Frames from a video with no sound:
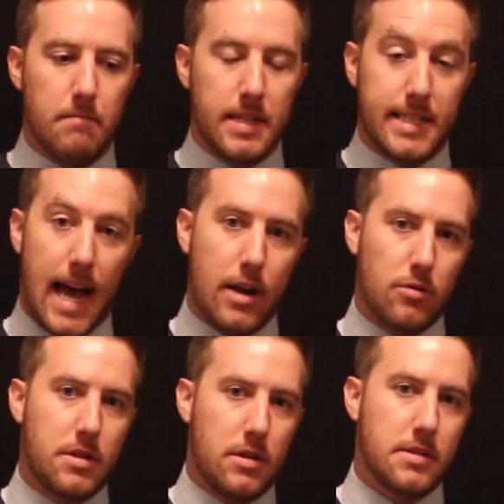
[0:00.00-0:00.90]

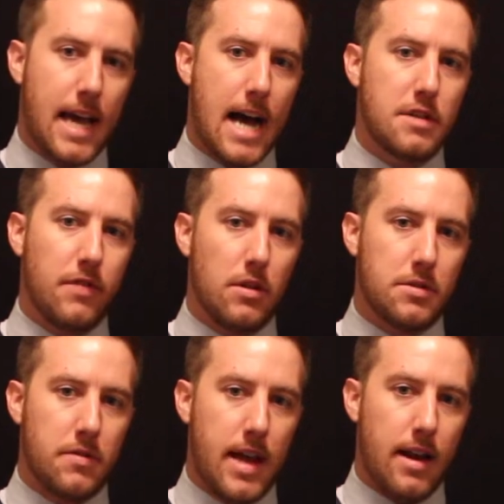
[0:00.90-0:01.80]
entitled to those cash
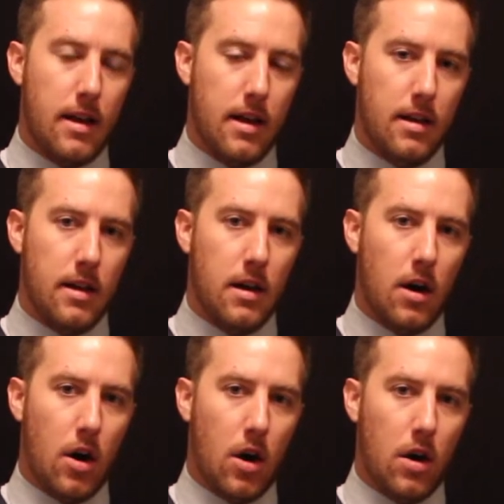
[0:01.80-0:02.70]
flows, or that
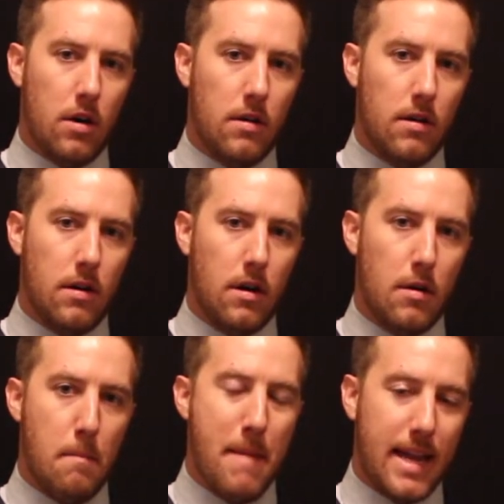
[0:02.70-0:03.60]
are
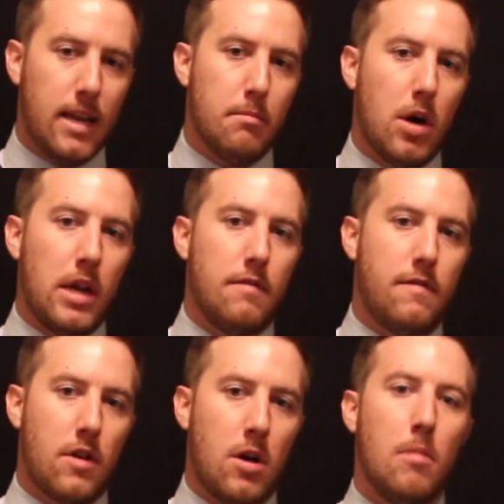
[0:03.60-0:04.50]
making money
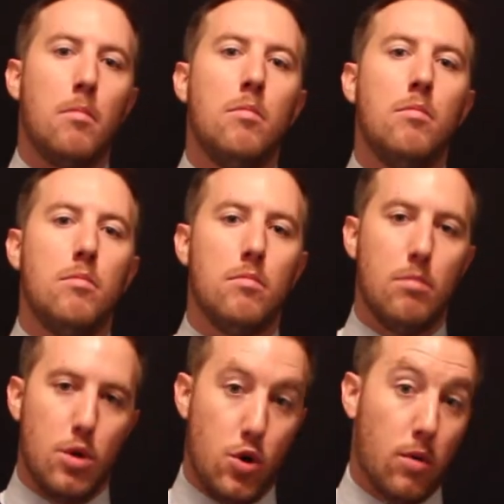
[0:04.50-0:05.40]
from
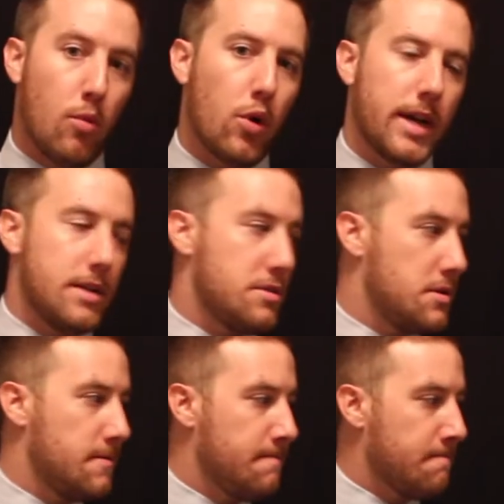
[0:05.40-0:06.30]
your
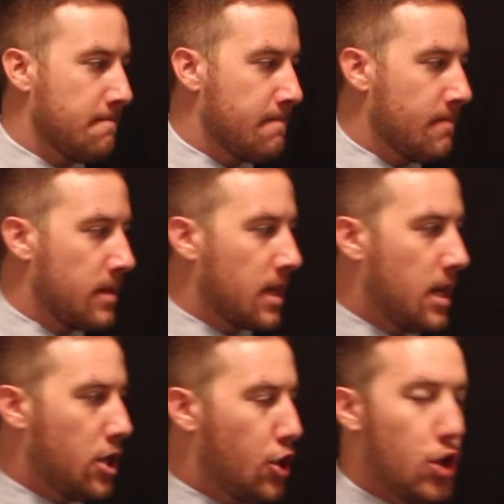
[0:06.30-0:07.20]
mortgage.
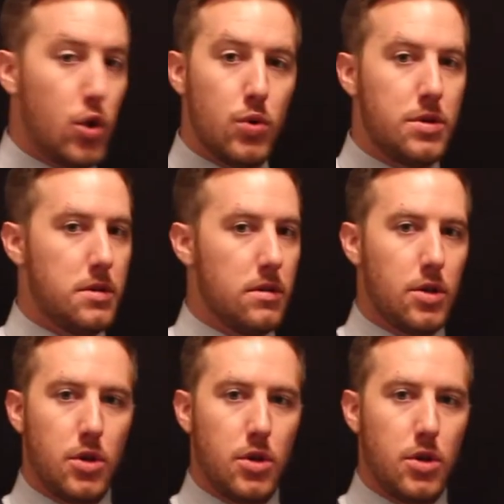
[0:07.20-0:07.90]
Huge